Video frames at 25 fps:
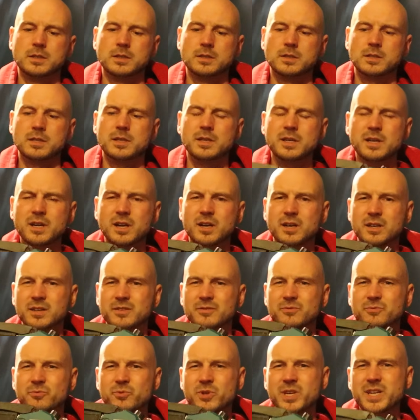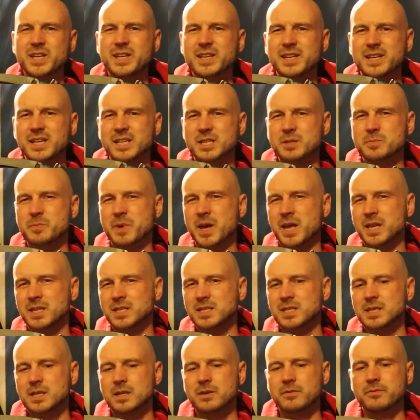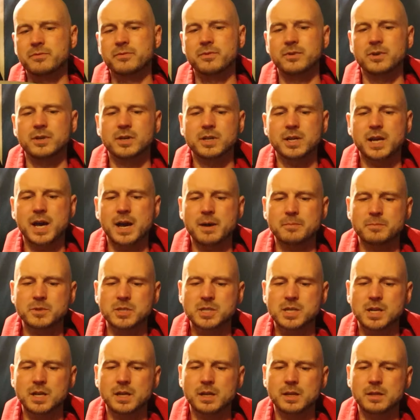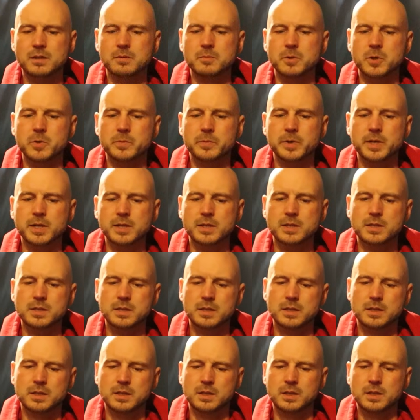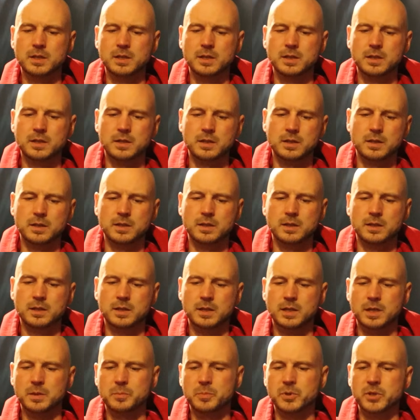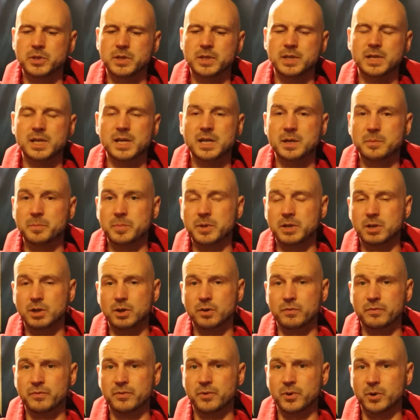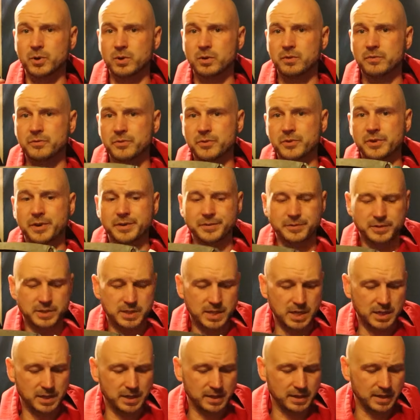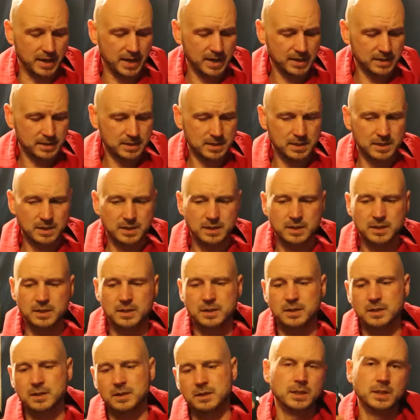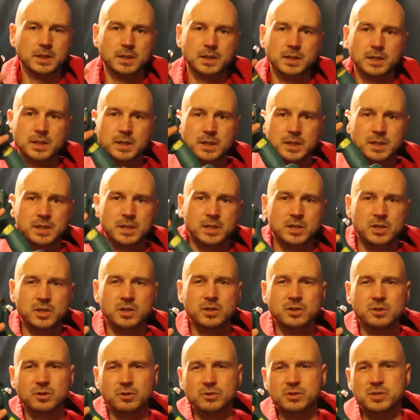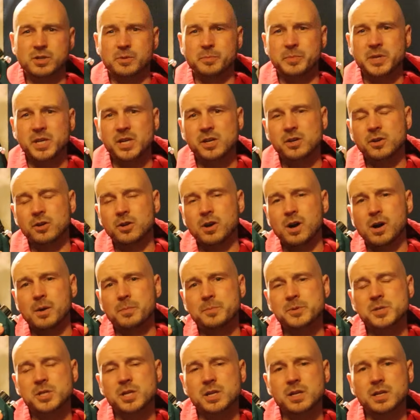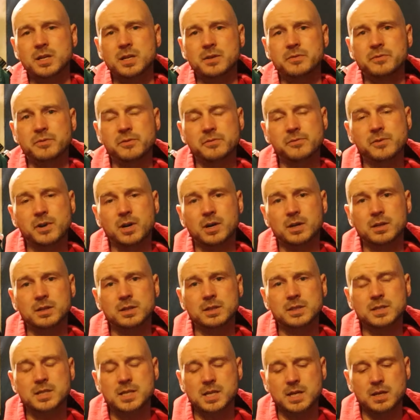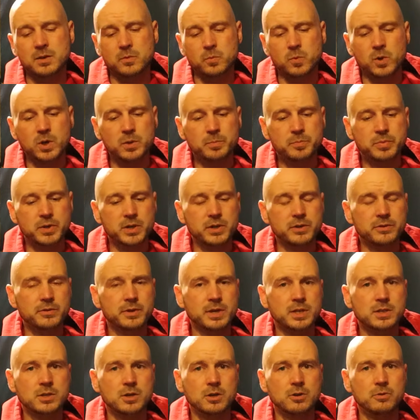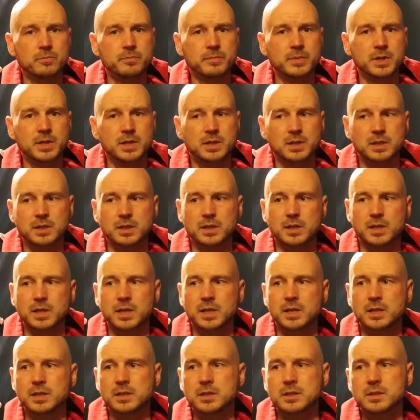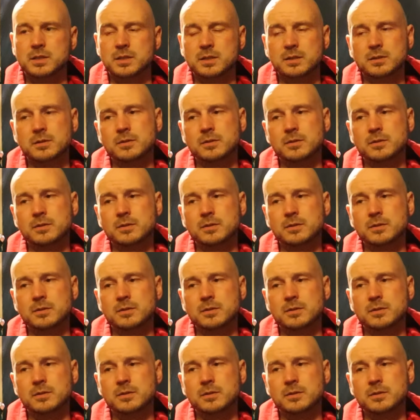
So they're not really expensive on Amazon at the moment. I'll put the link below for you if you're interested in that. Could also be a good option if you've got, say, a wood burner at home and